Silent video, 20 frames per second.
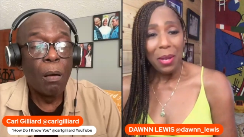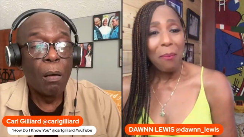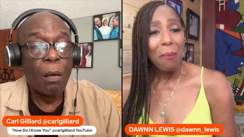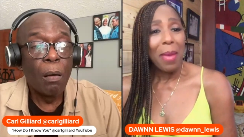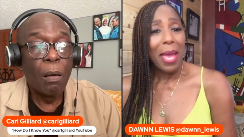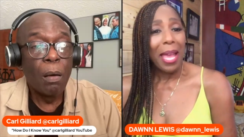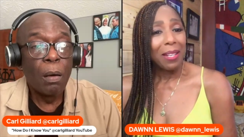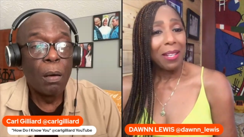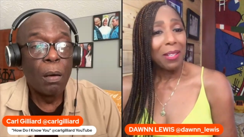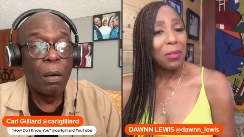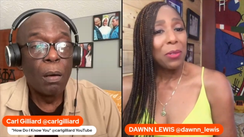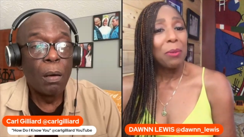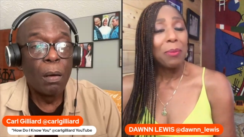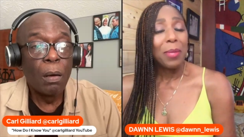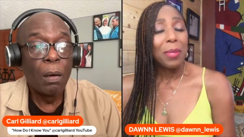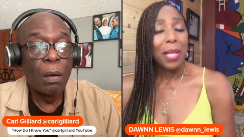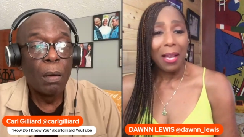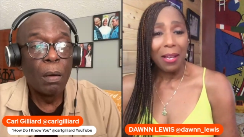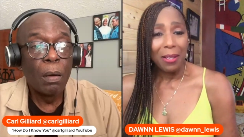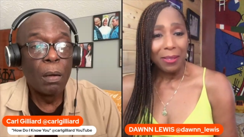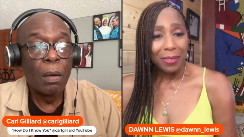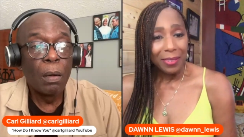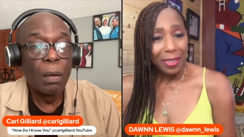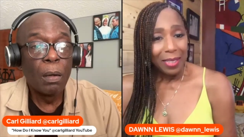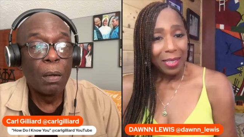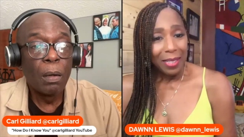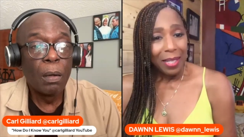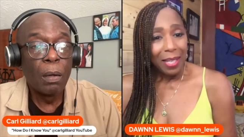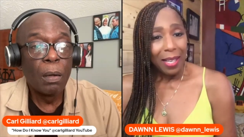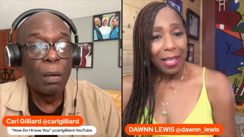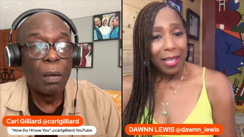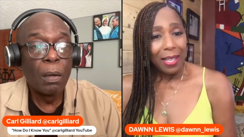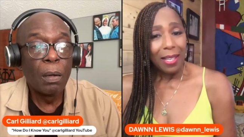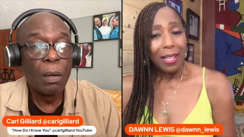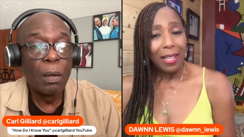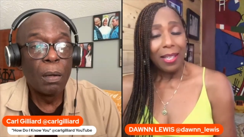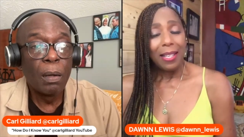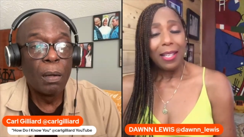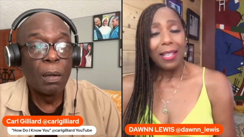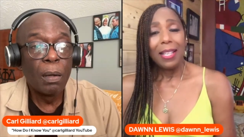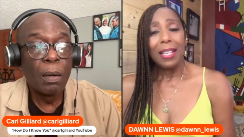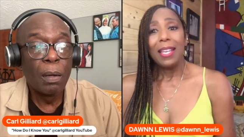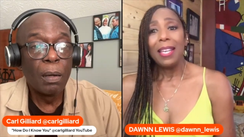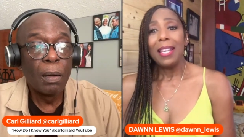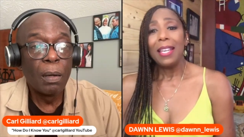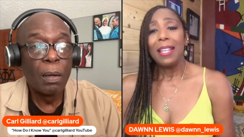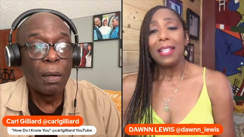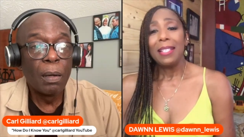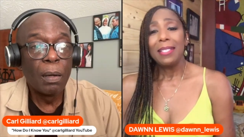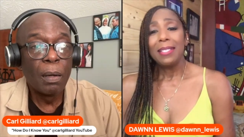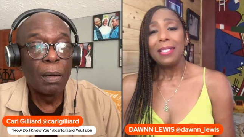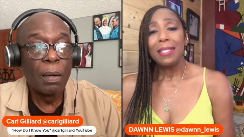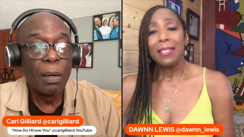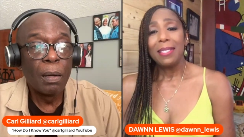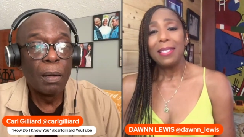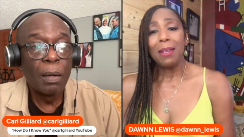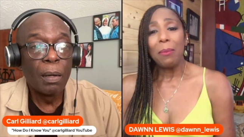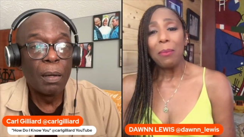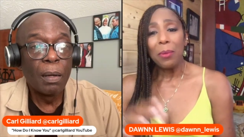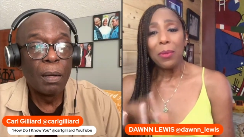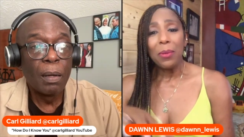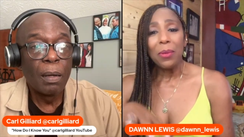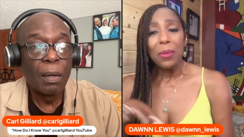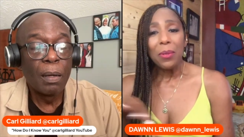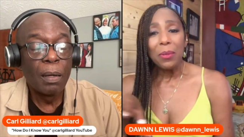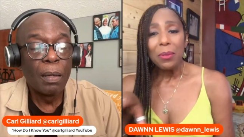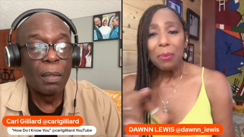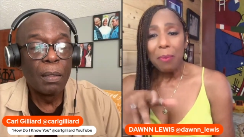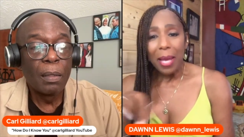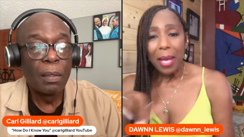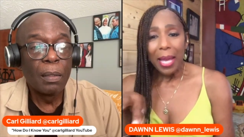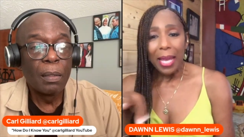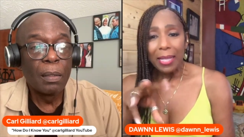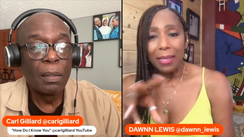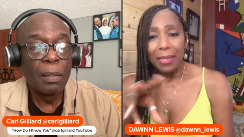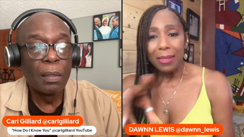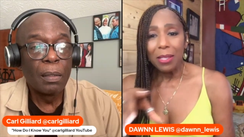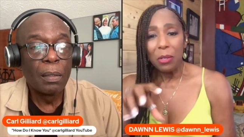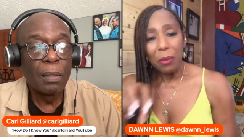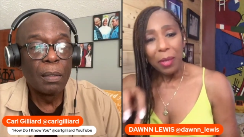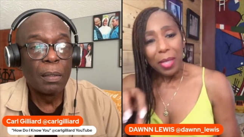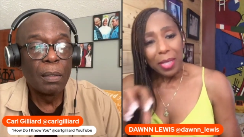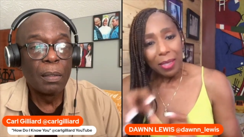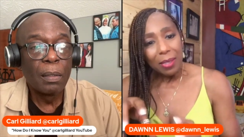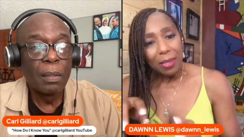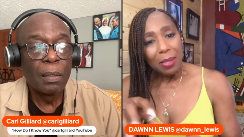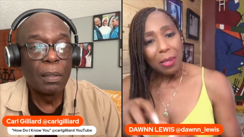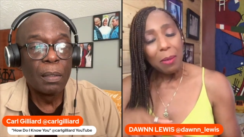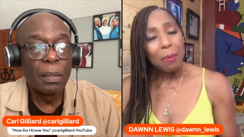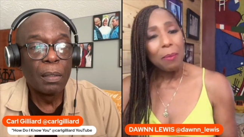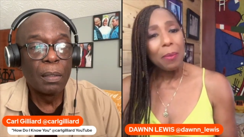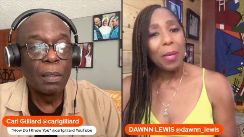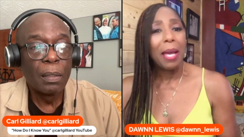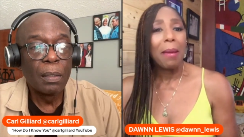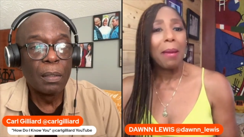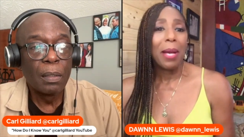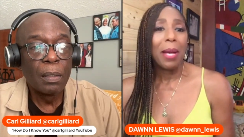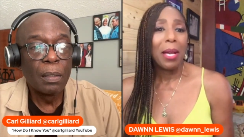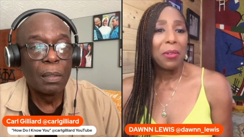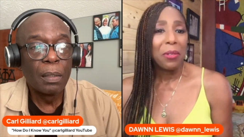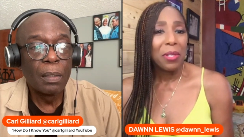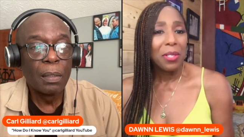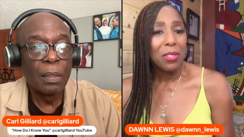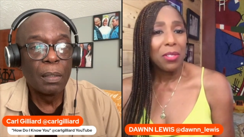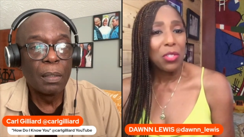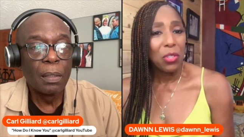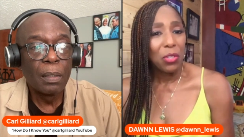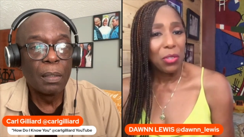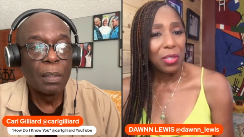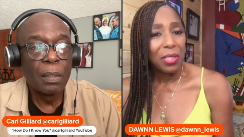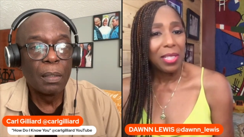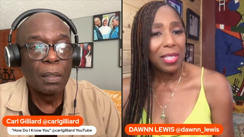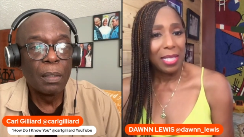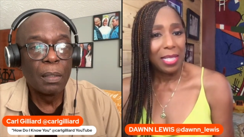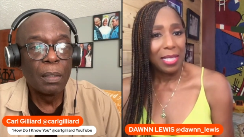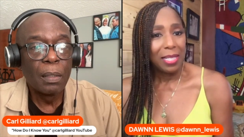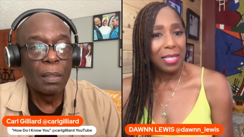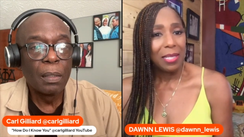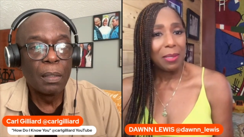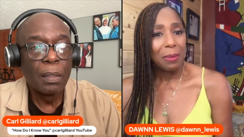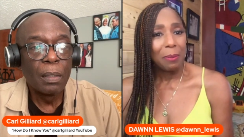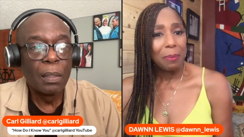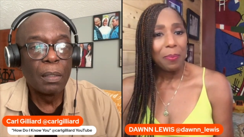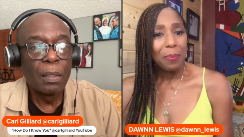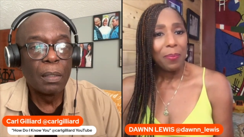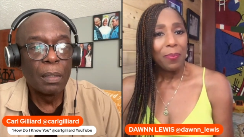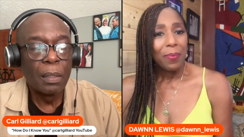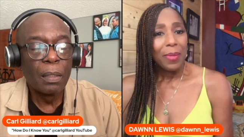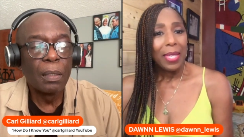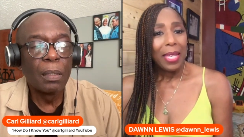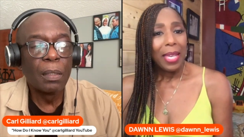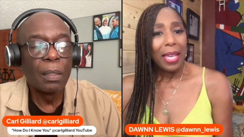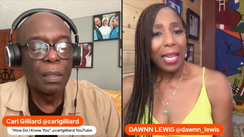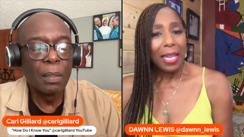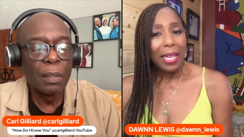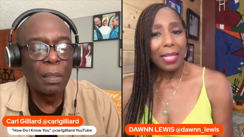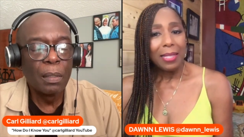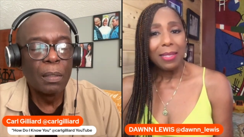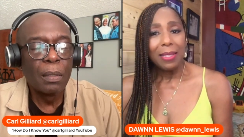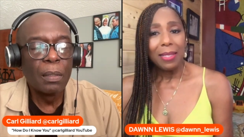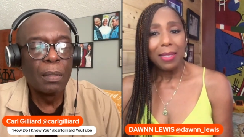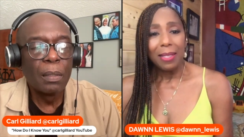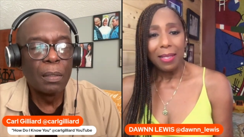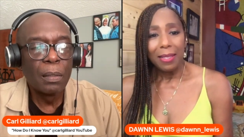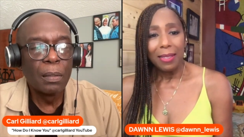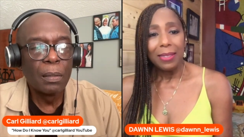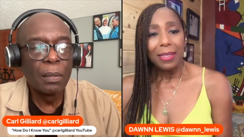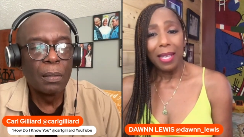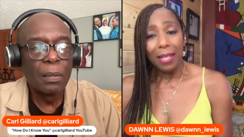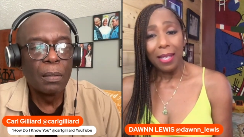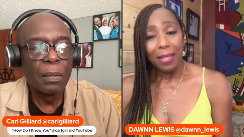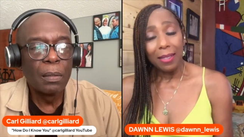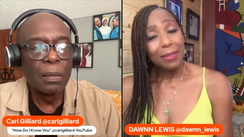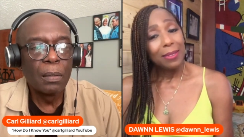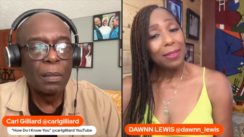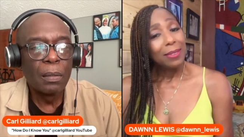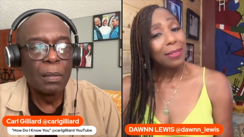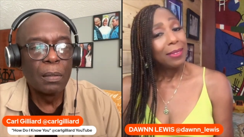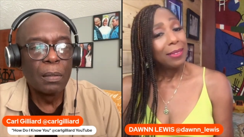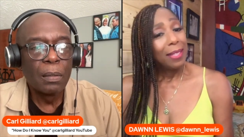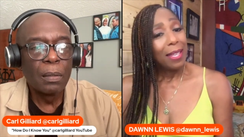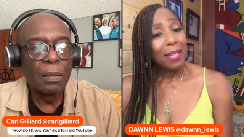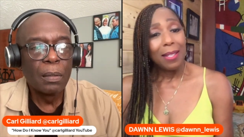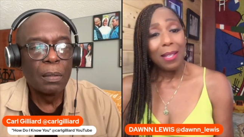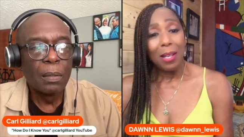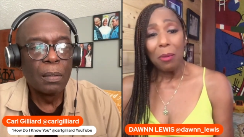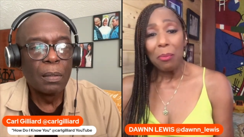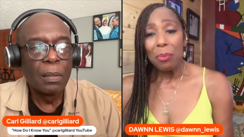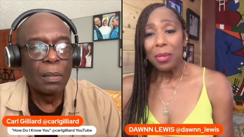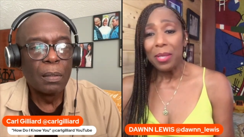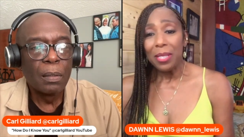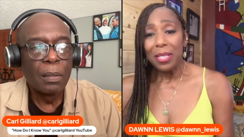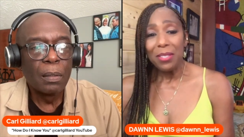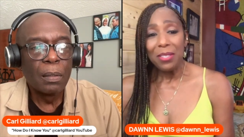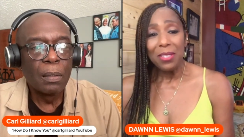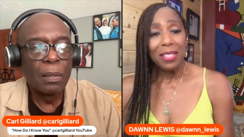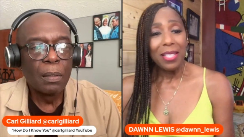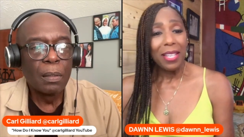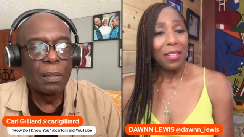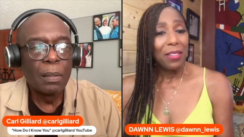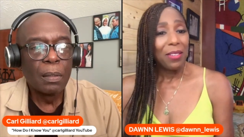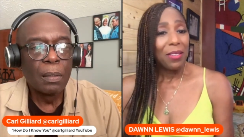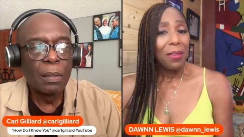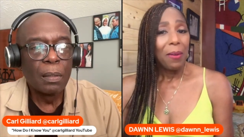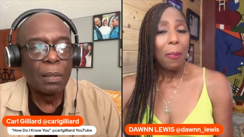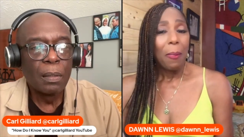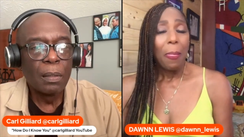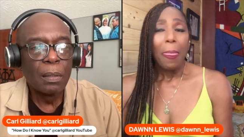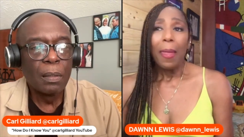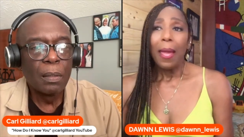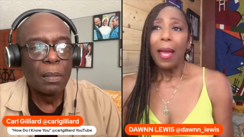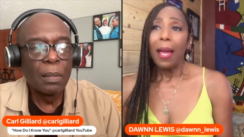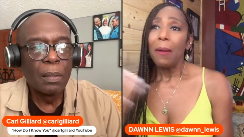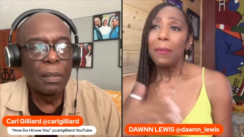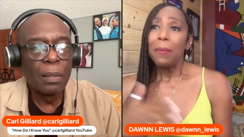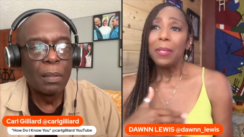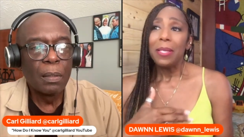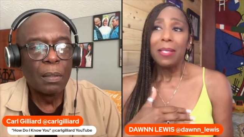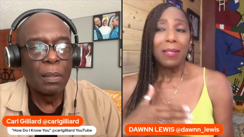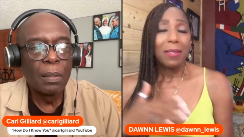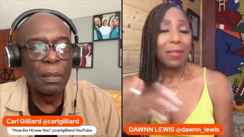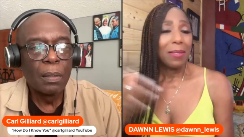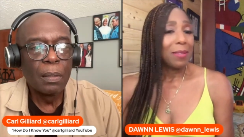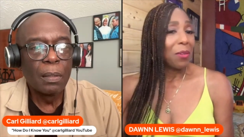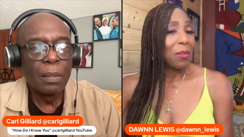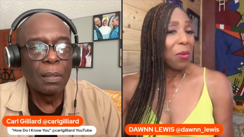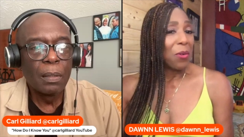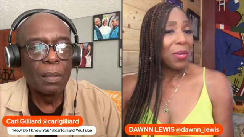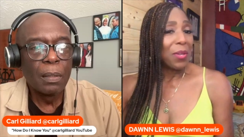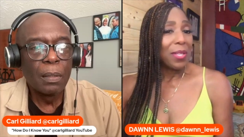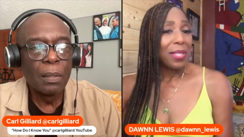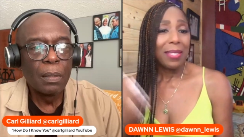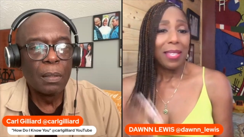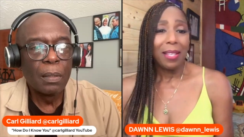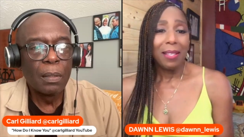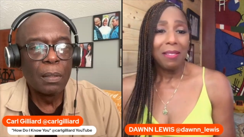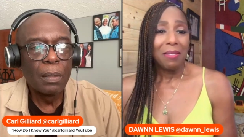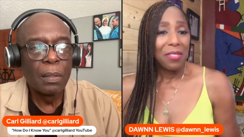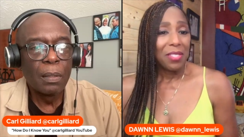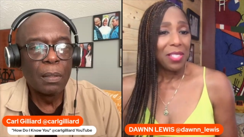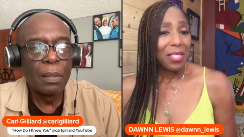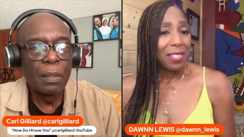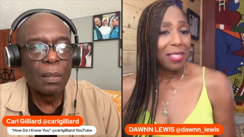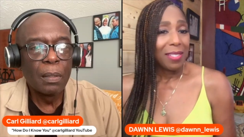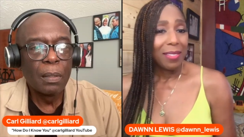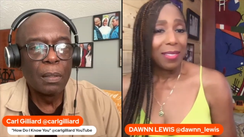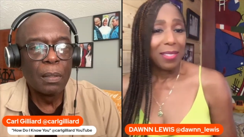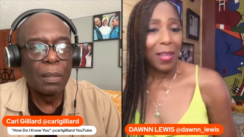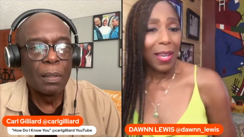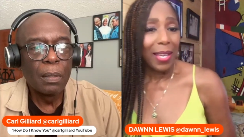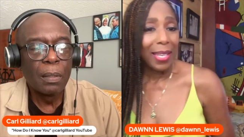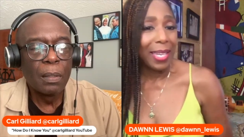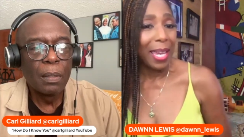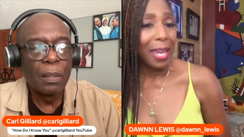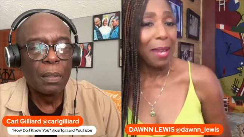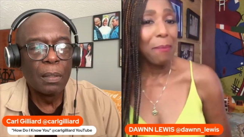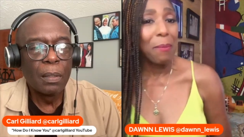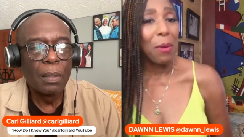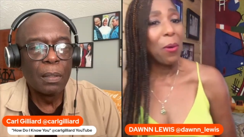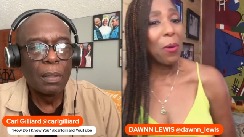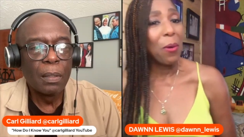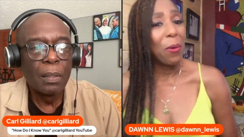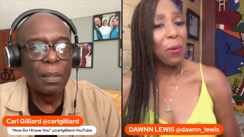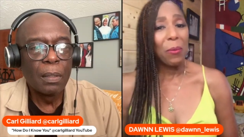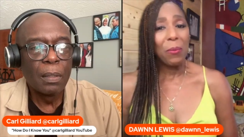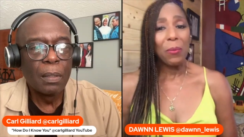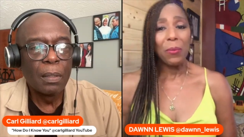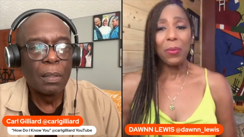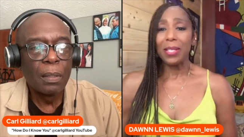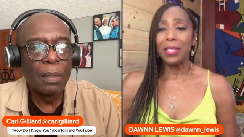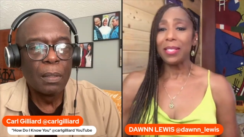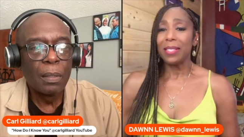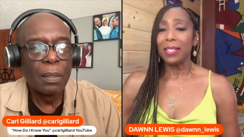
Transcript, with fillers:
Speaker 1: magna cum laude uh, and doubled my curriculum. I minored in journalism. Mm. And uh, yeah, and a couple of years later, I was on television. So I came home, was